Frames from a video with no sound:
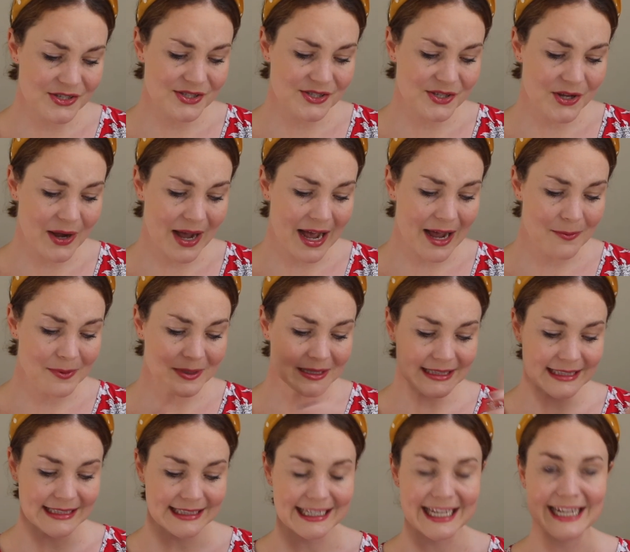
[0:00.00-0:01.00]
So I
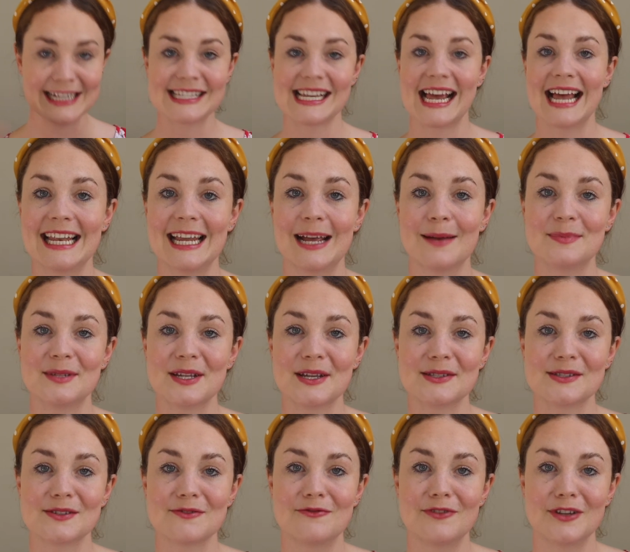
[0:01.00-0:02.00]
will link to
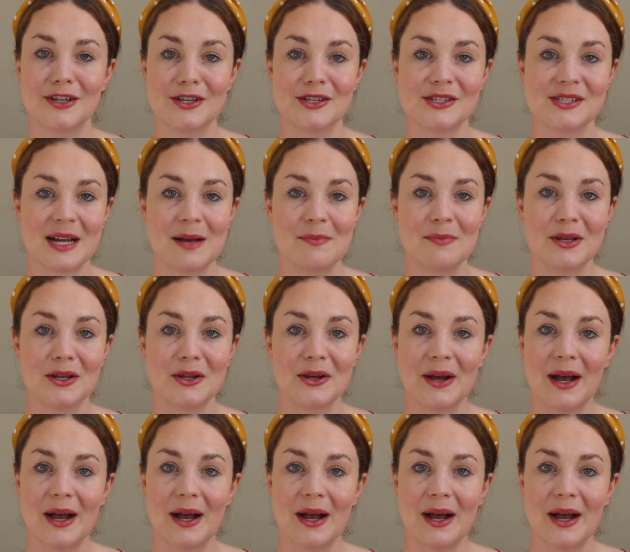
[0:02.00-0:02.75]
Abdaal's videos down below.